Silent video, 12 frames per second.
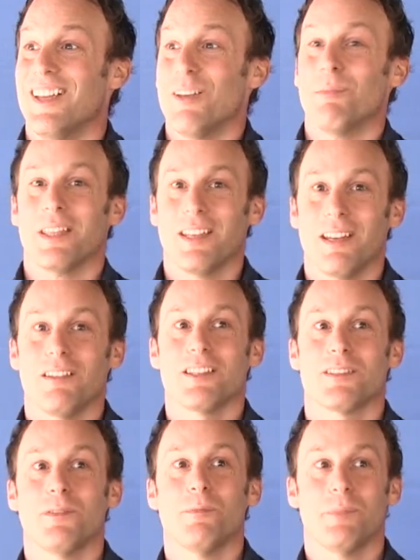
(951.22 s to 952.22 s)
but here
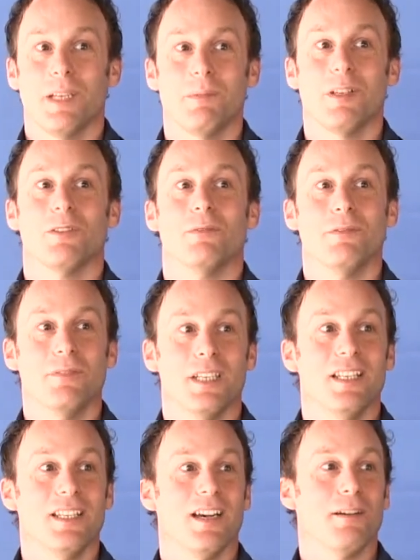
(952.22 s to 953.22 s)
it's for people who
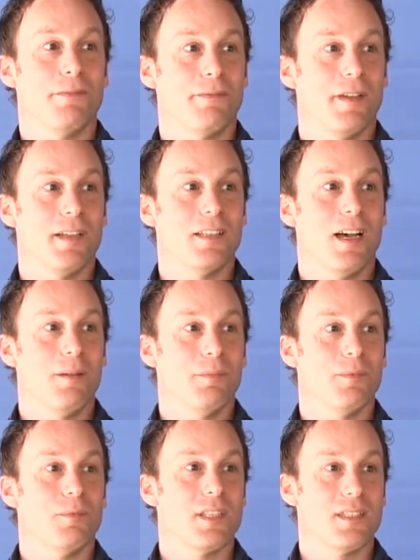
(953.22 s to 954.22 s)
really are fed up
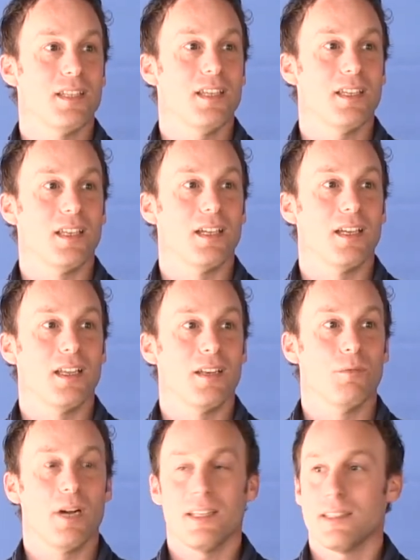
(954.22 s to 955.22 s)
with seeking
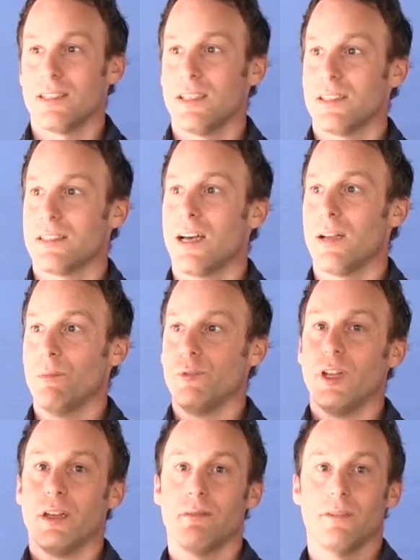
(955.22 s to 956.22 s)
and wasting time
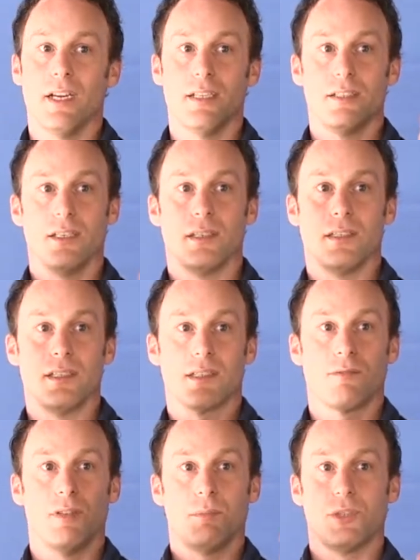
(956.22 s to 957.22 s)
rearranging
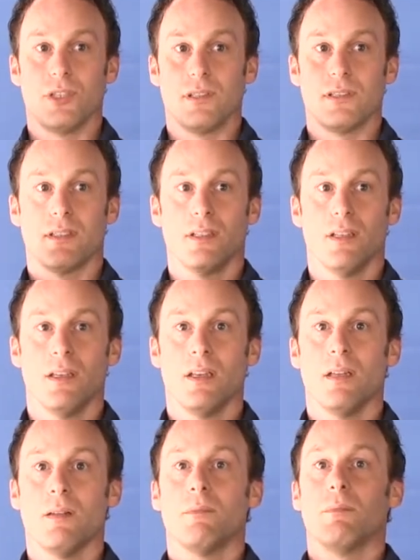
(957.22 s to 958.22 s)
descriptions,
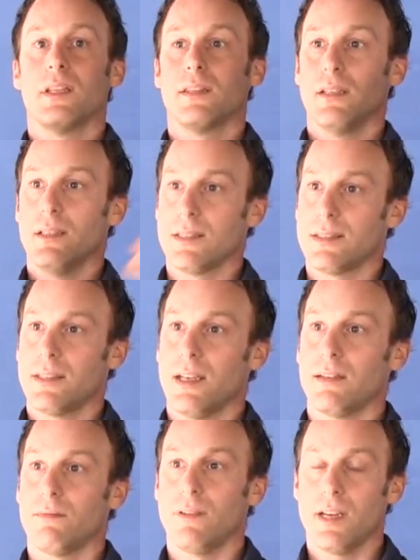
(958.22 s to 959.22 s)
but
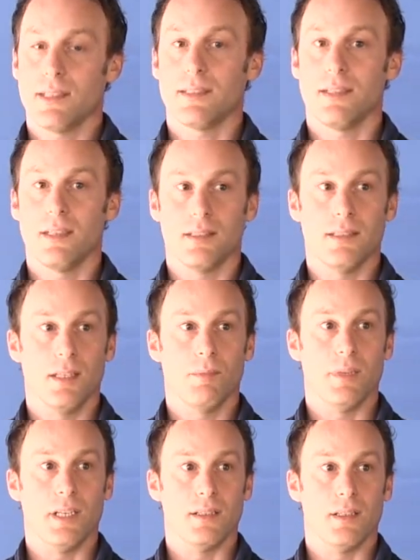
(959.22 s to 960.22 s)
instead resting
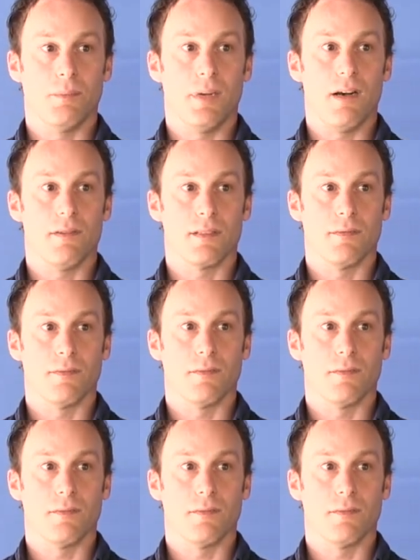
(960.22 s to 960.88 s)
deeply in the powers of